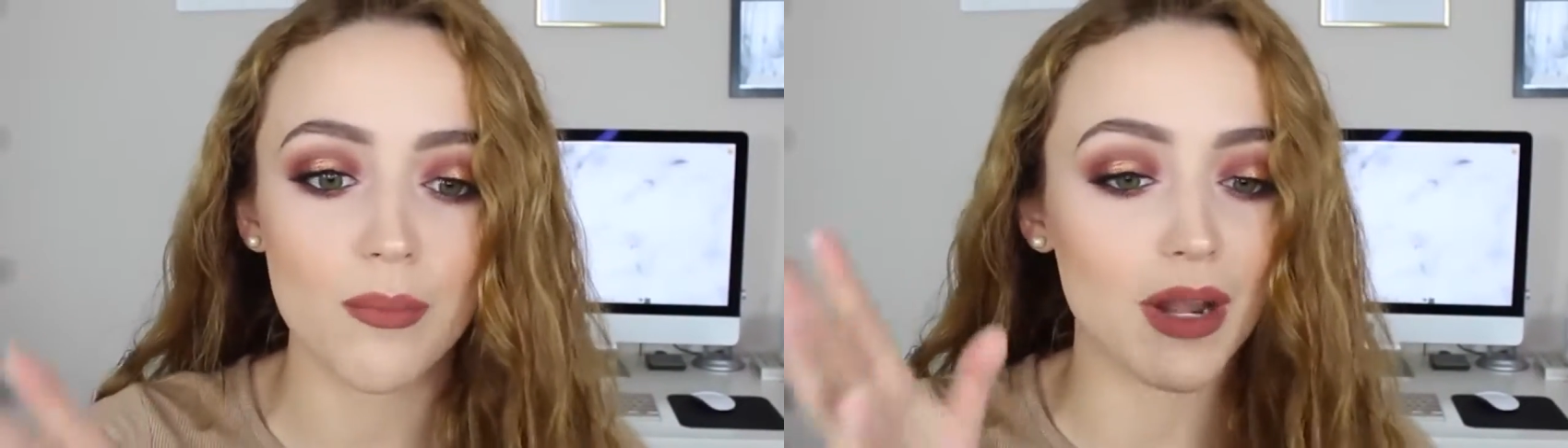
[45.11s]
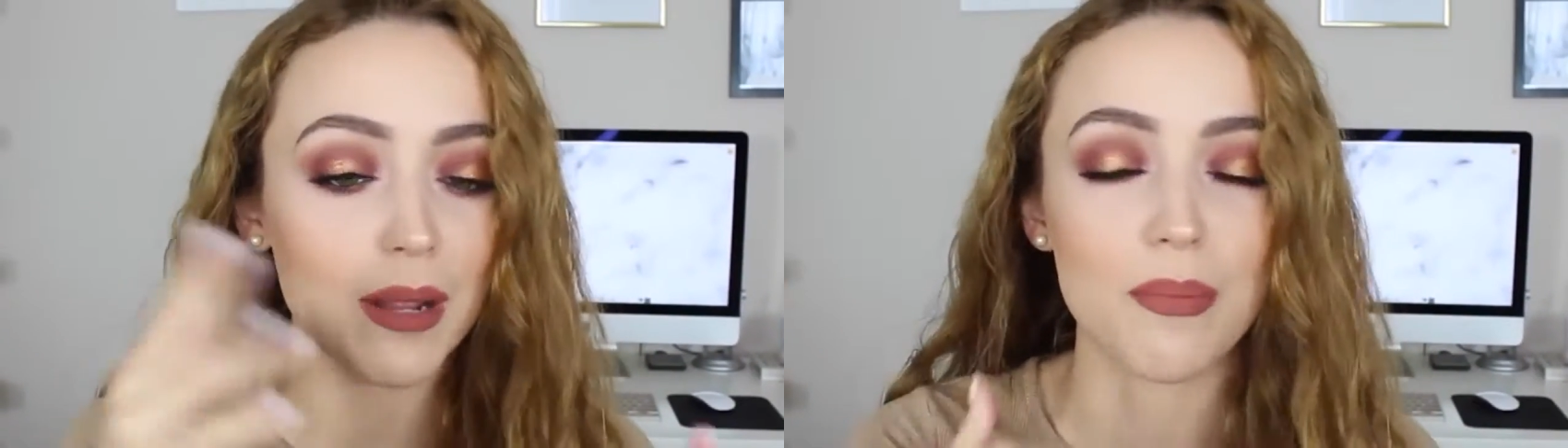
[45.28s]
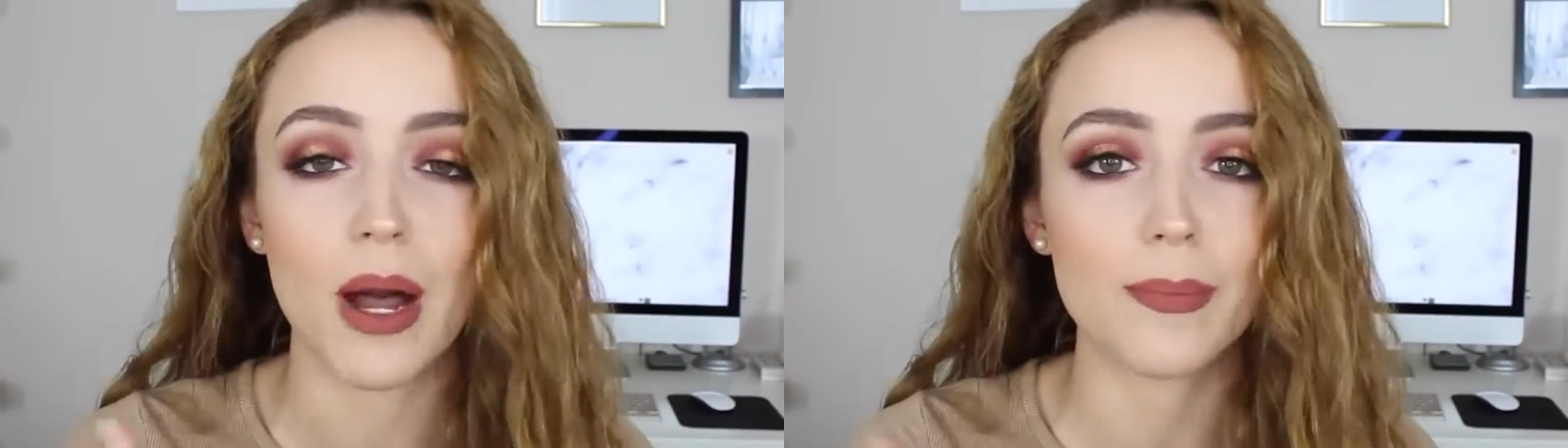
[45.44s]

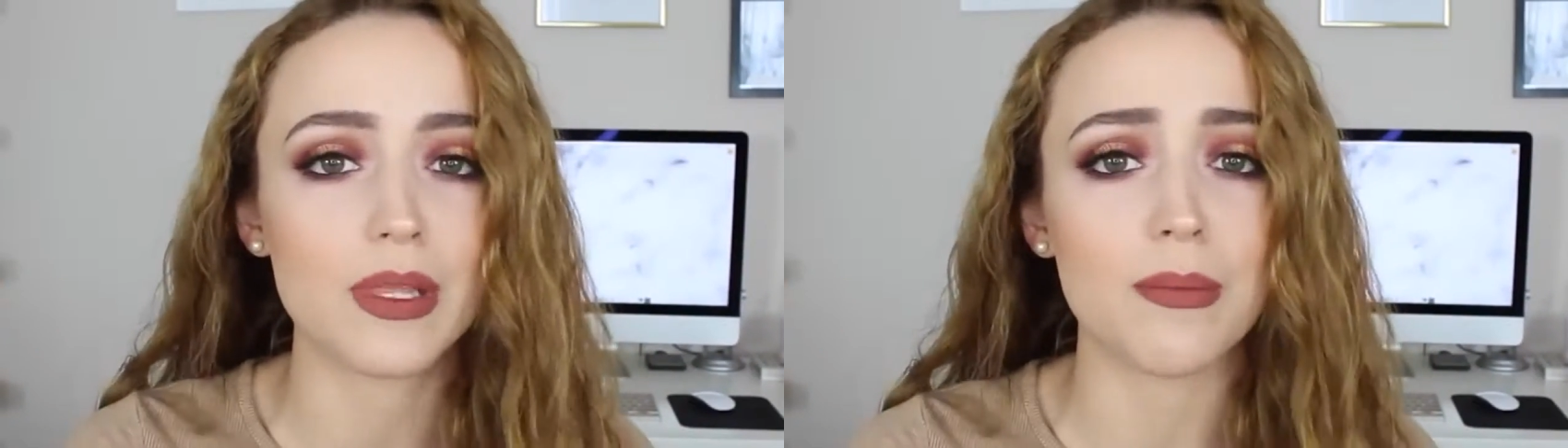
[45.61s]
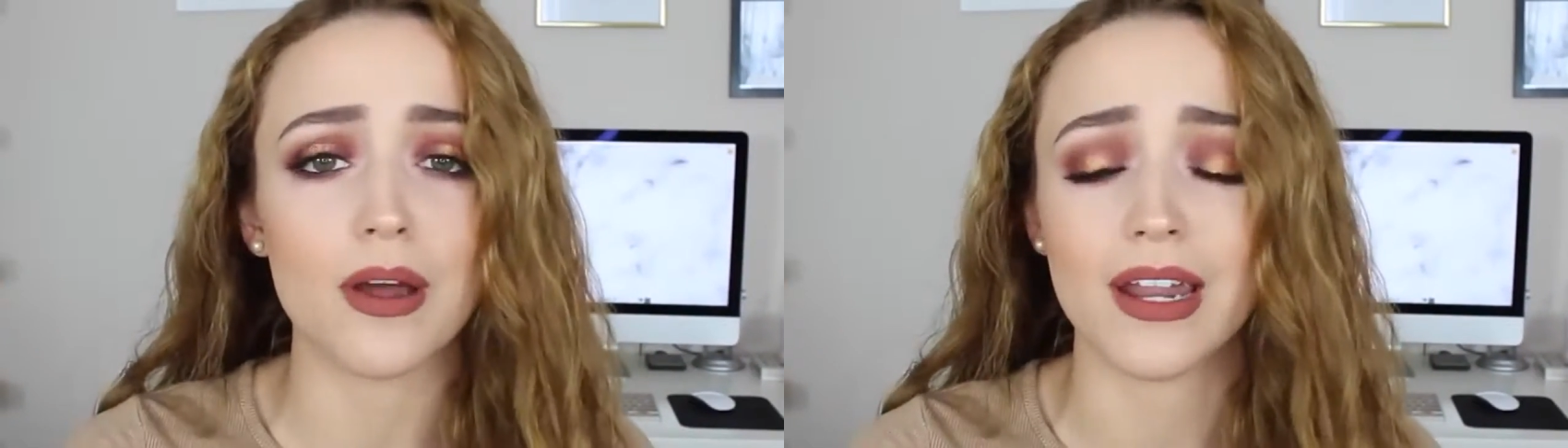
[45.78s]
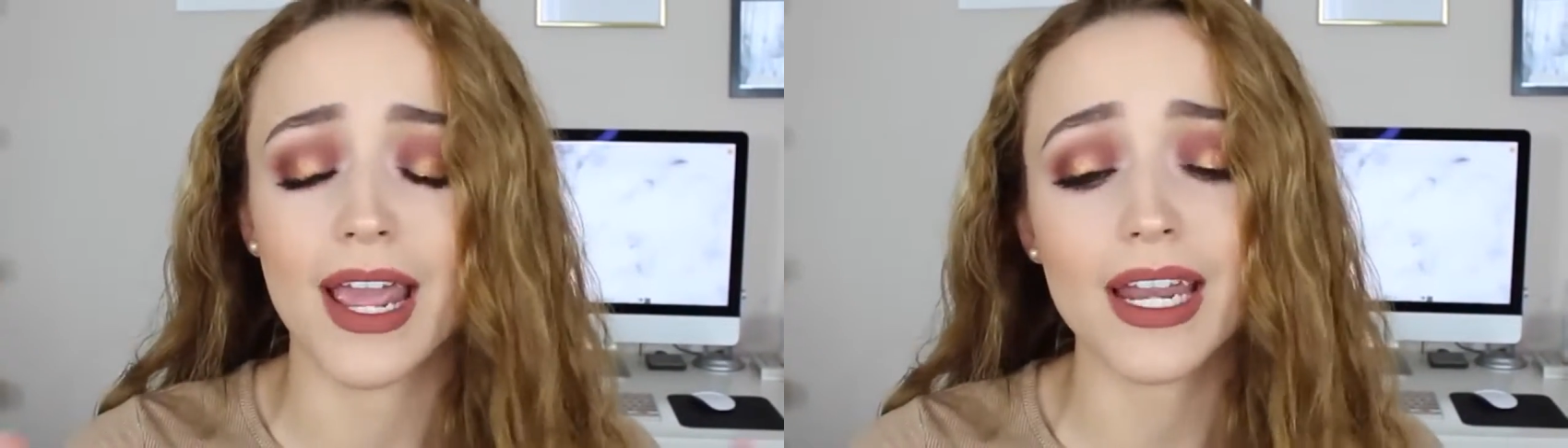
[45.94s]
but I popped
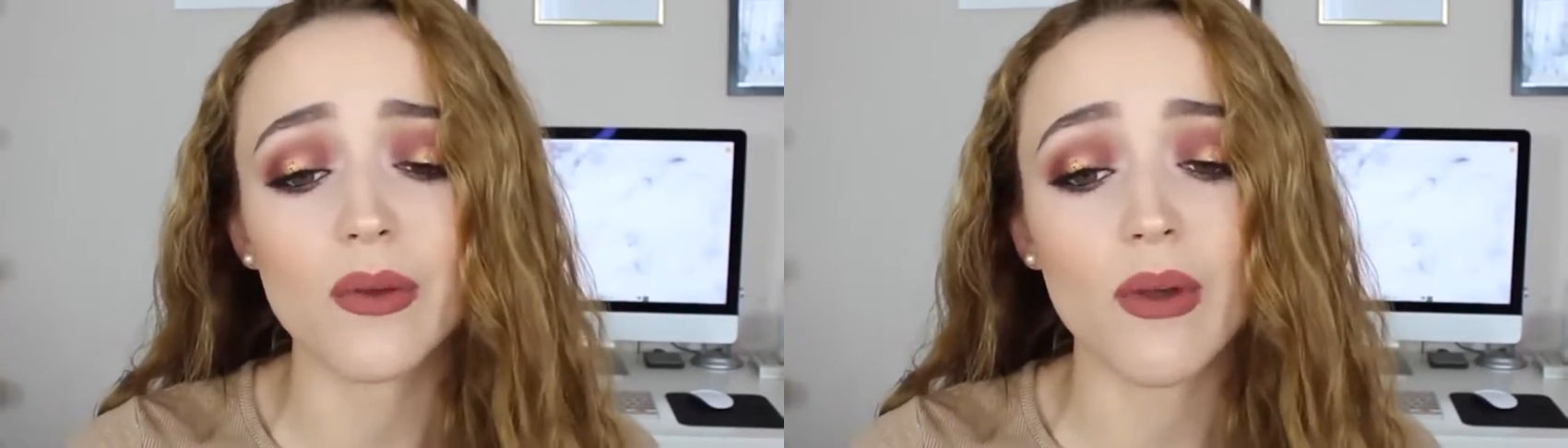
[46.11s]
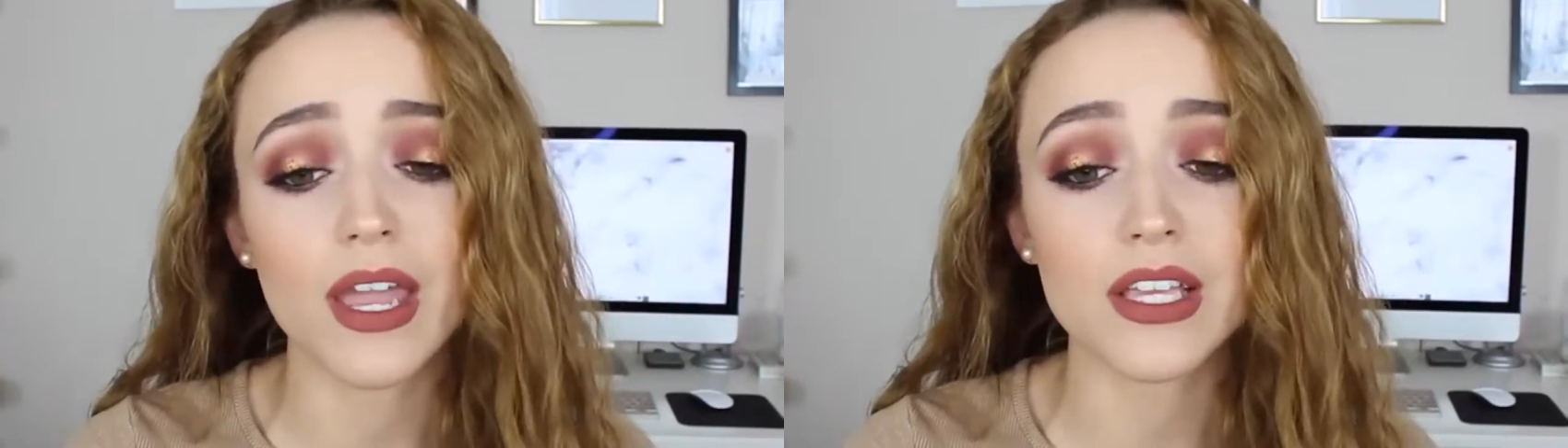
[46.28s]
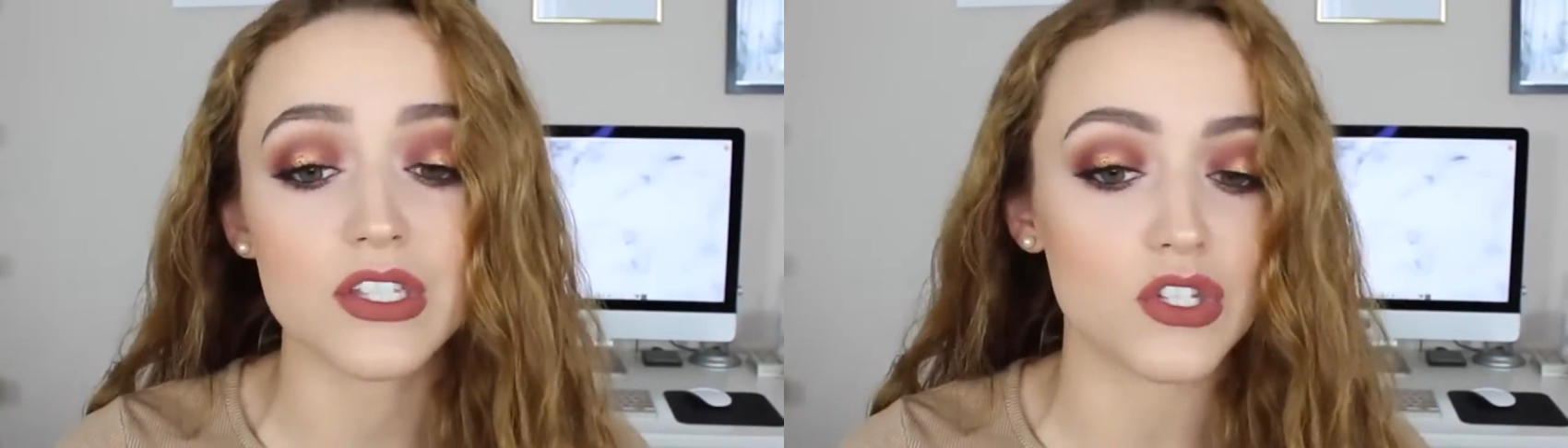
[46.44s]
them on anyway,